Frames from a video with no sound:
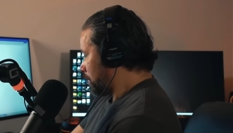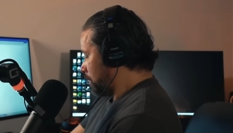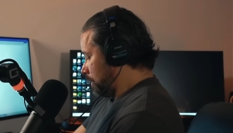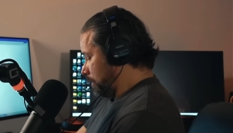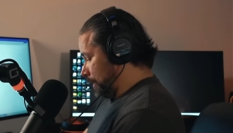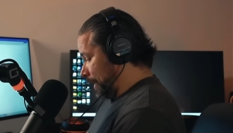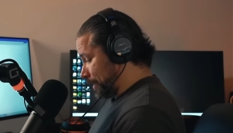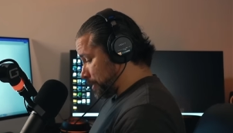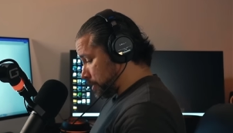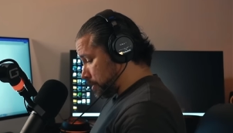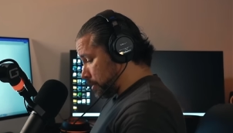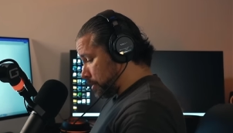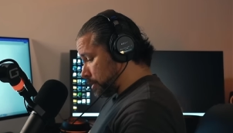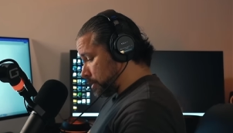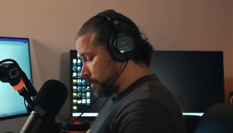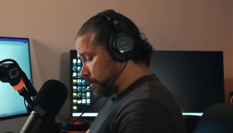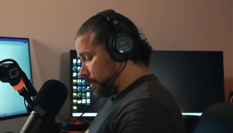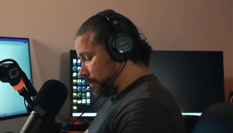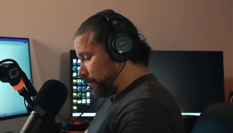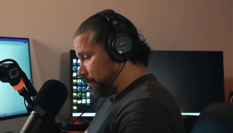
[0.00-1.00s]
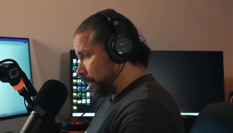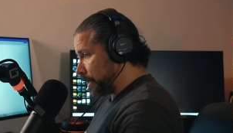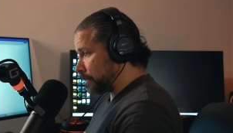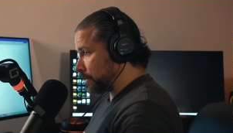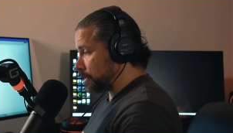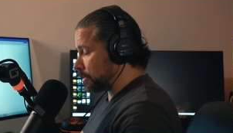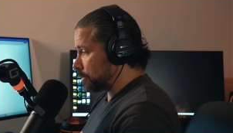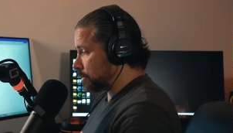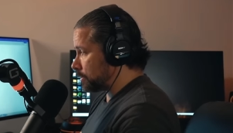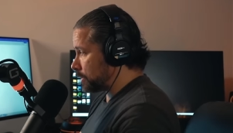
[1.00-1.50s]
that starts from a
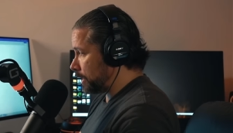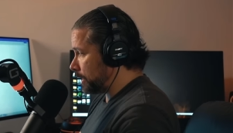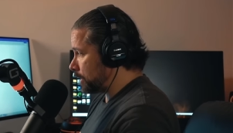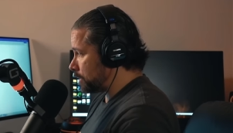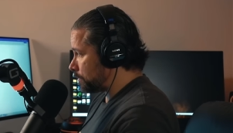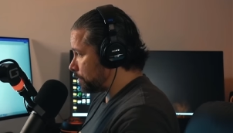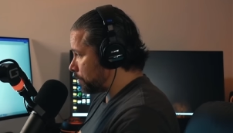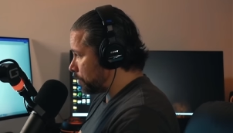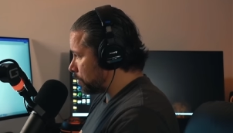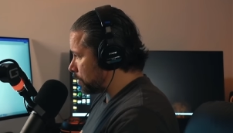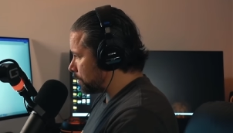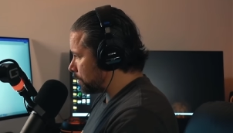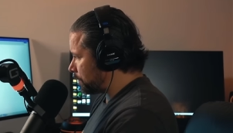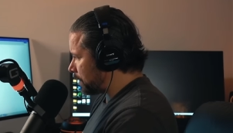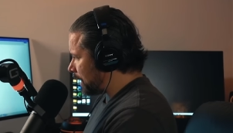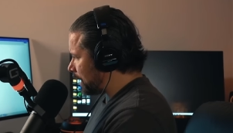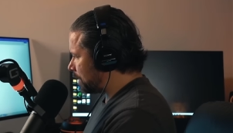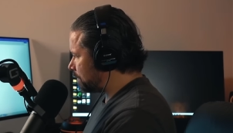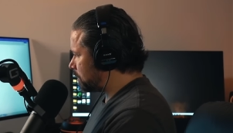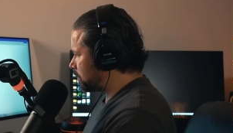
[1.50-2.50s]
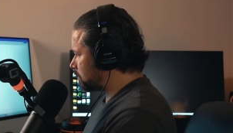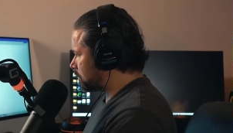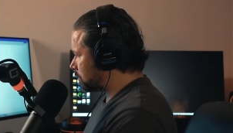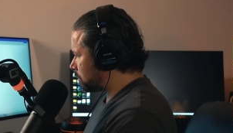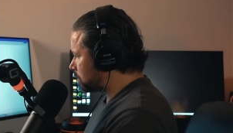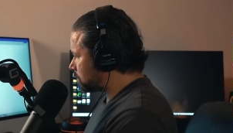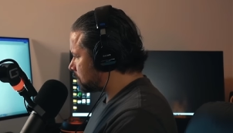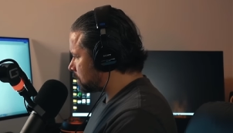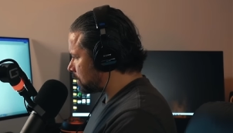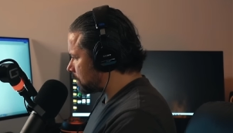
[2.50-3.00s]
very early age four, five years
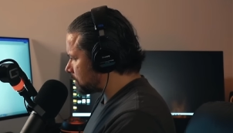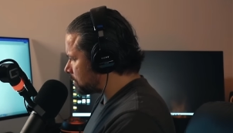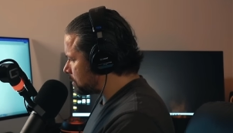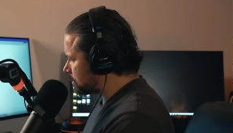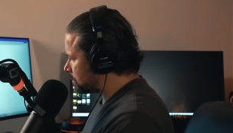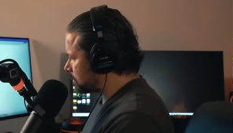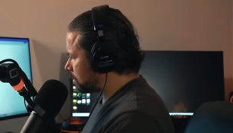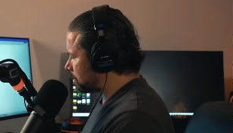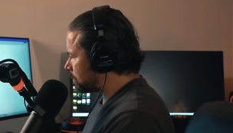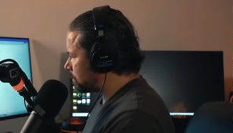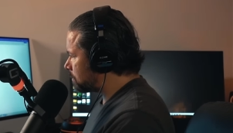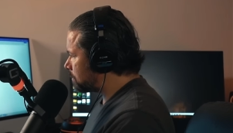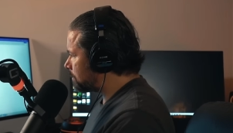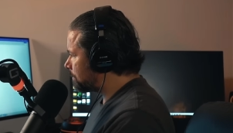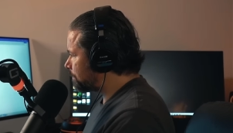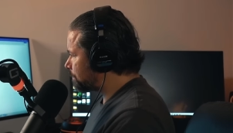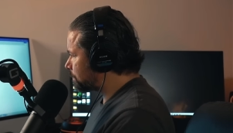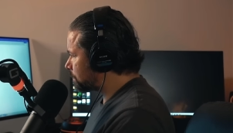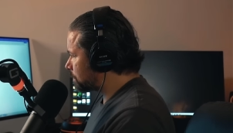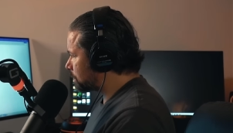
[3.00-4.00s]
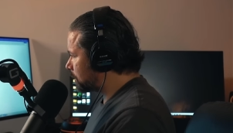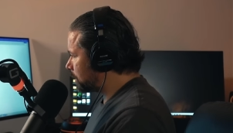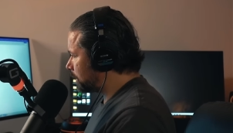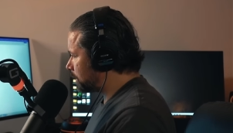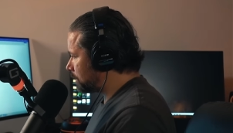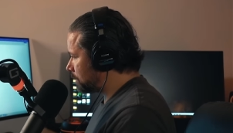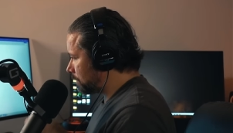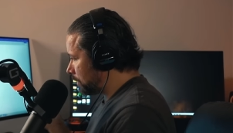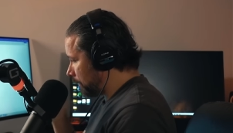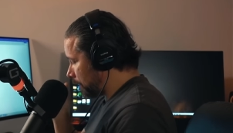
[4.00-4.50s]
old, six years old. And
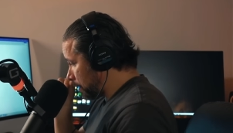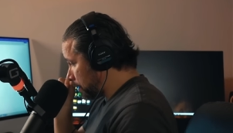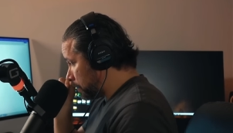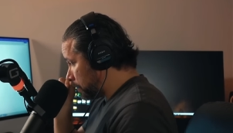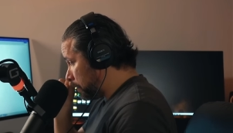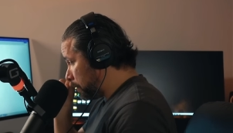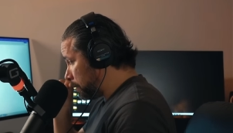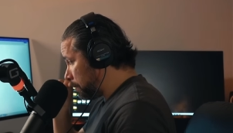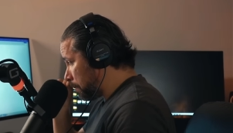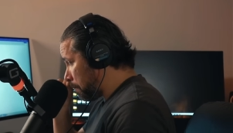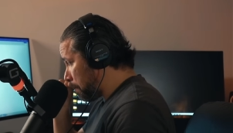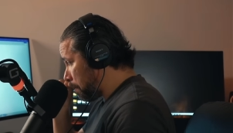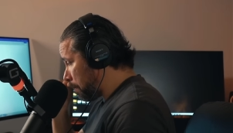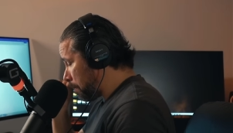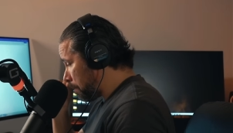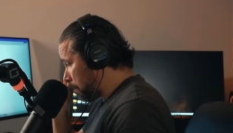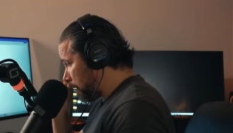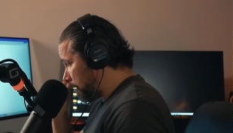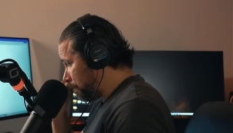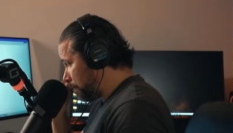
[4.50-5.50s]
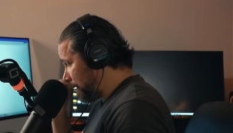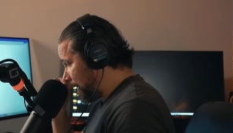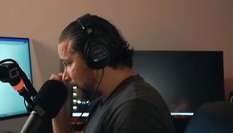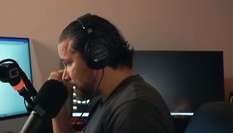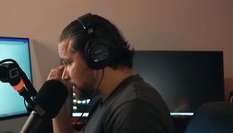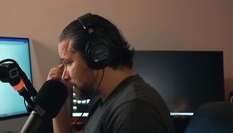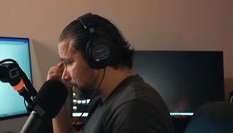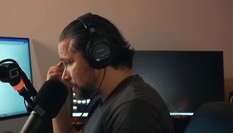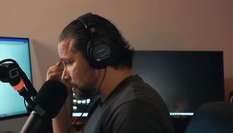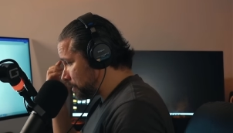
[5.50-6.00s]
I don't know.
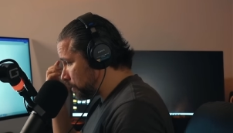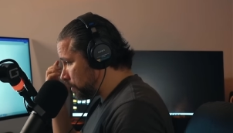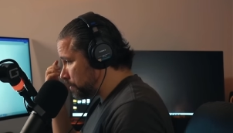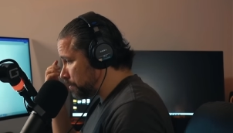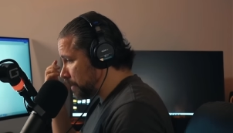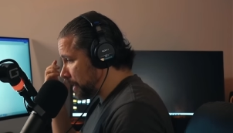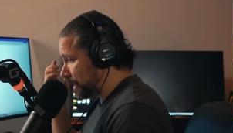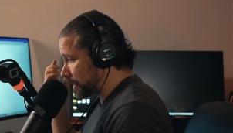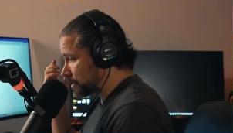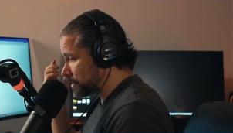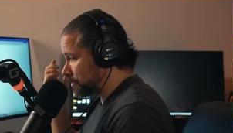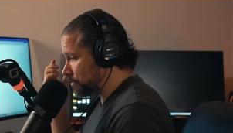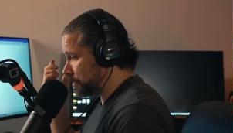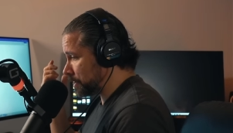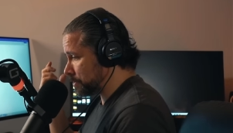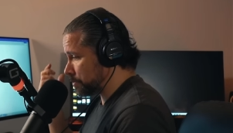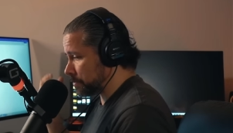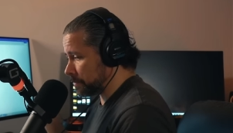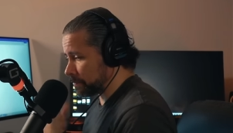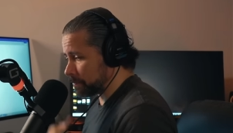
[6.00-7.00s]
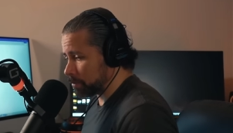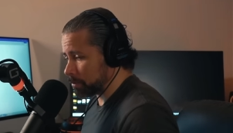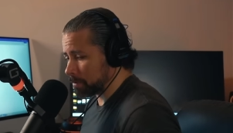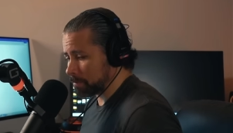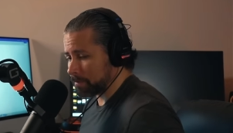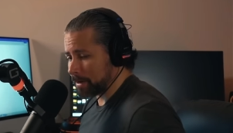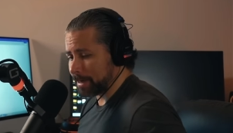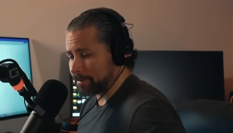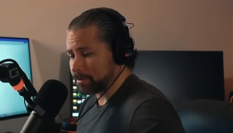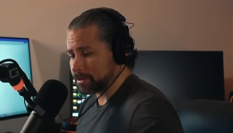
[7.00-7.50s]
Imagine going back to when you were four or
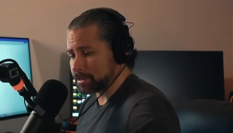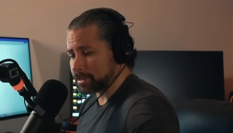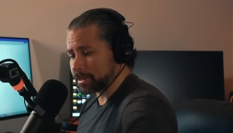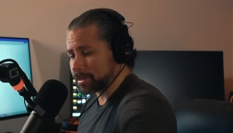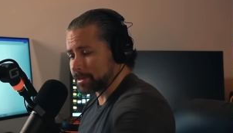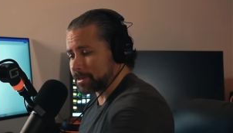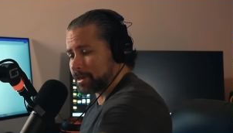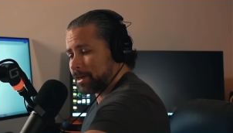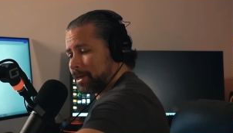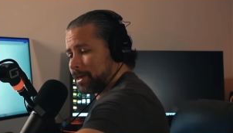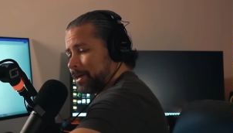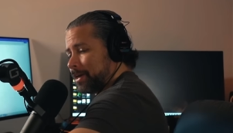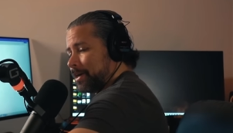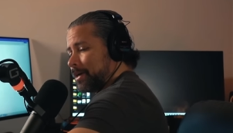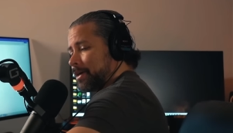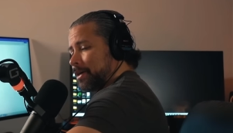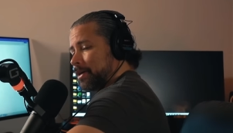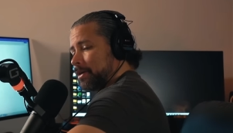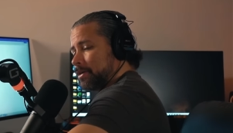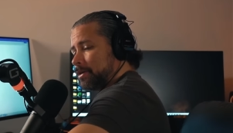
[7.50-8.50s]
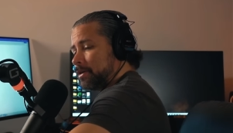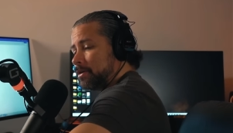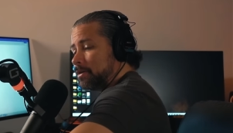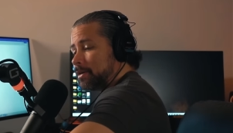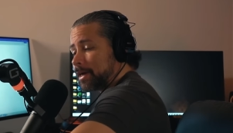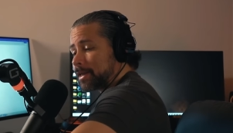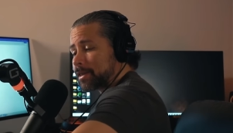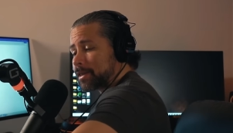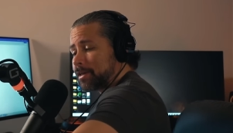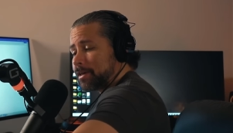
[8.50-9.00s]
five or six. You're
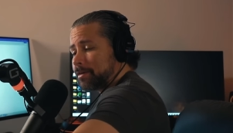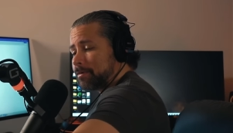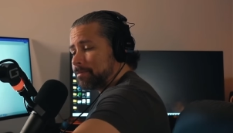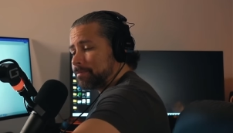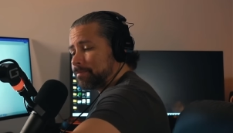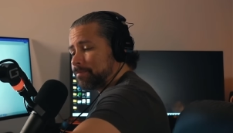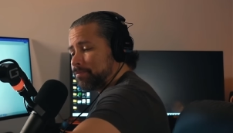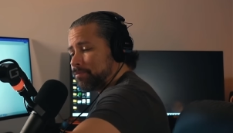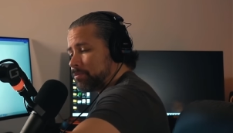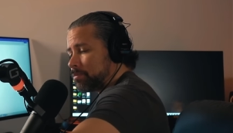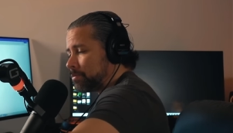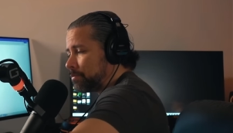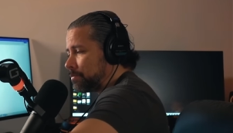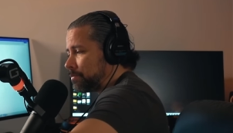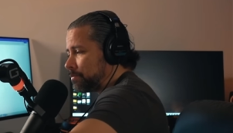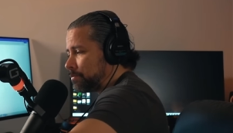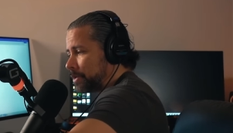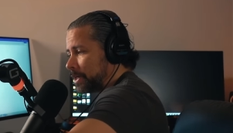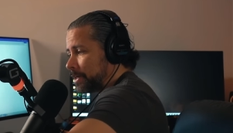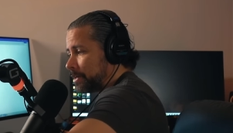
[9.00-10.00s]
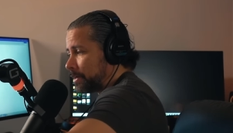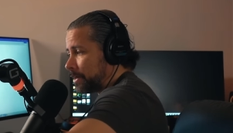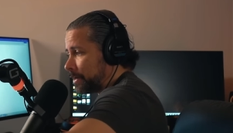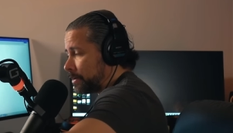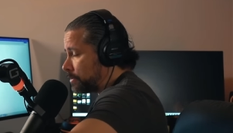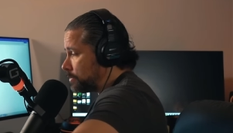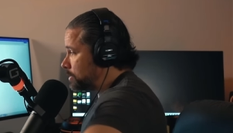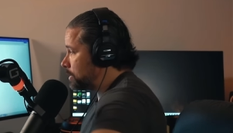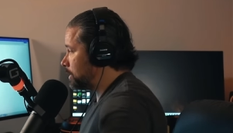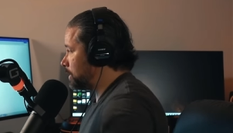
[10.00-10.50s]
nothing but
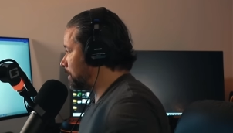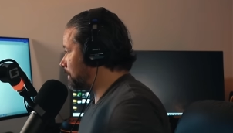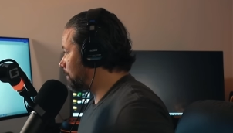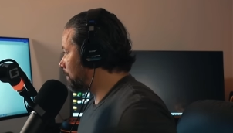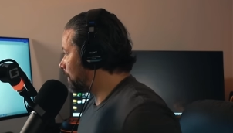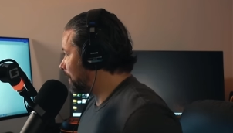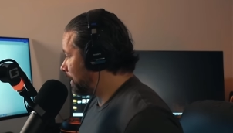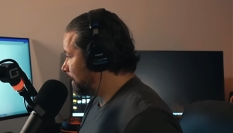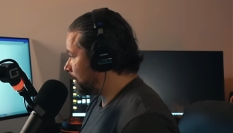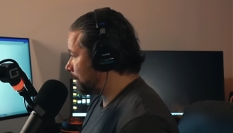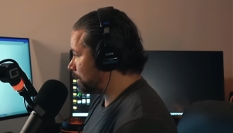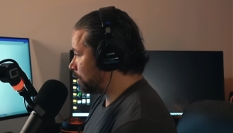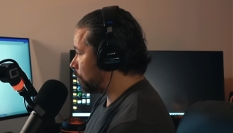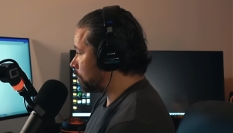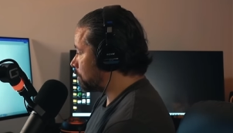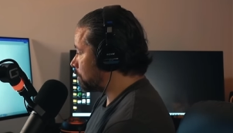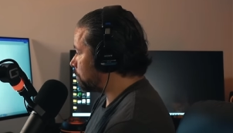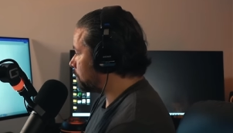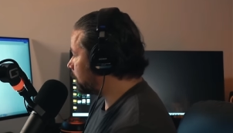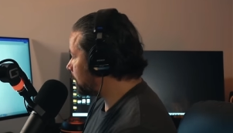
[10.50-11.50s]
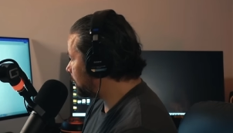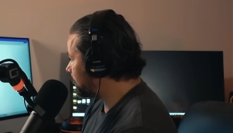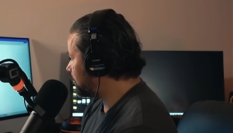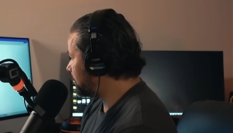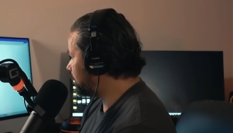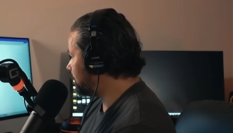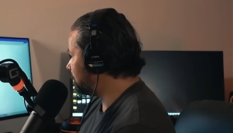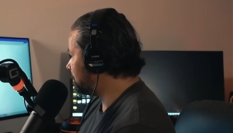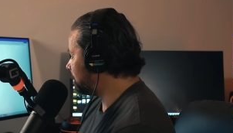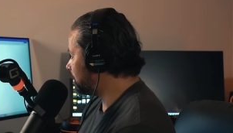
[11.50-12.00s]
energy. And you want to
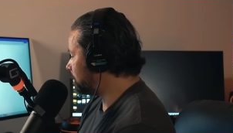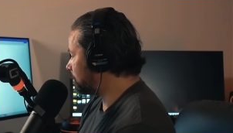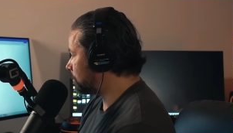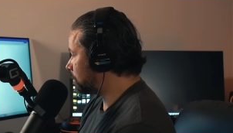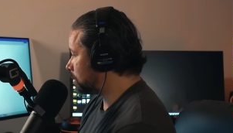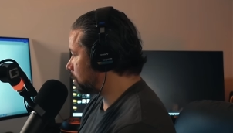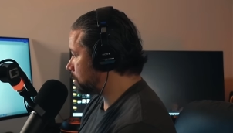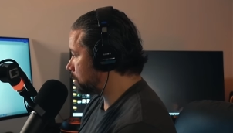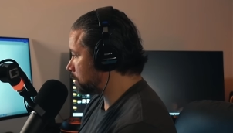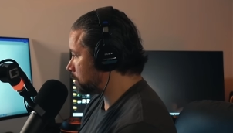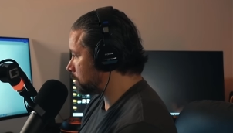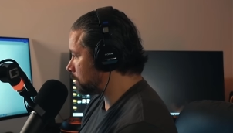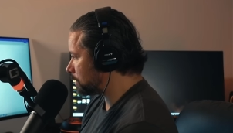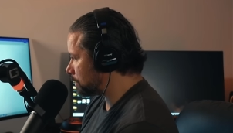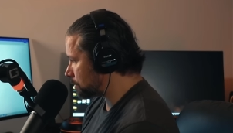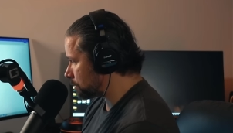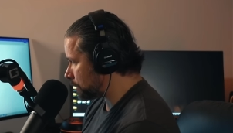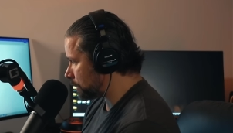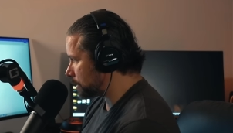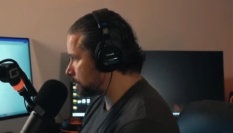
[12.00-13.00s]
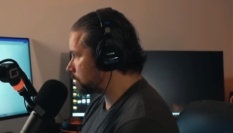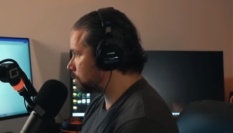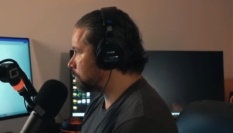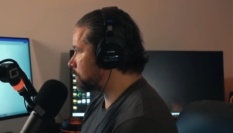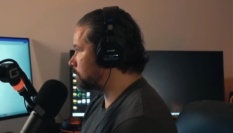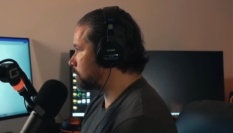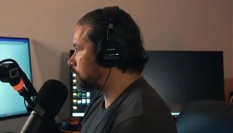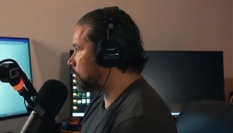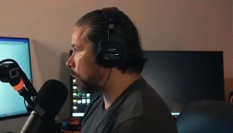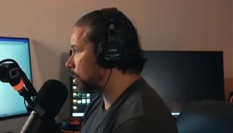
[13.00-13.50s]
play and you want to just do things. You want to
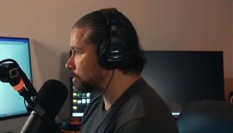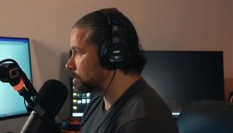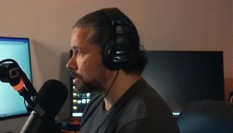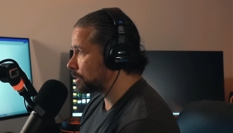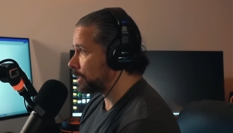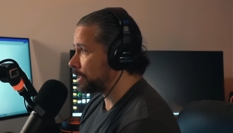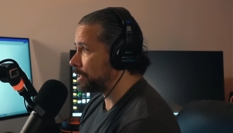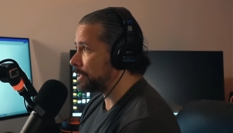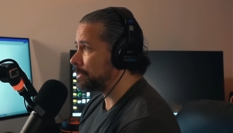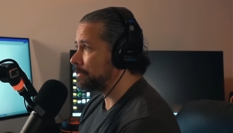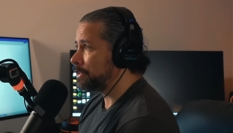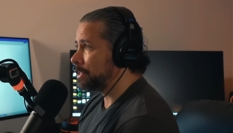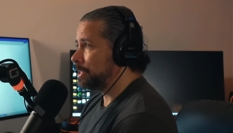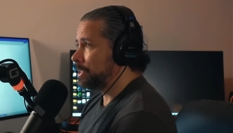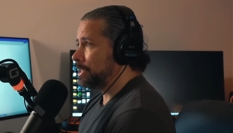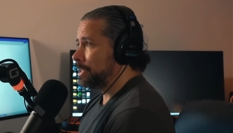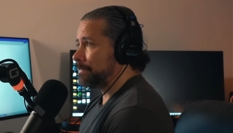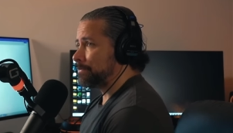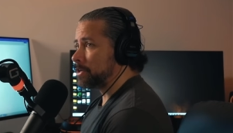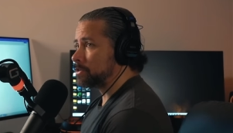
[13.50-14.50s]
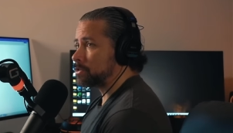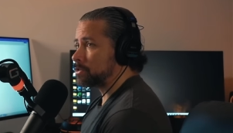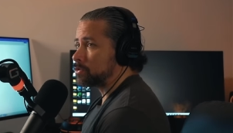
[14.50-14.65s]
go outside. If there's a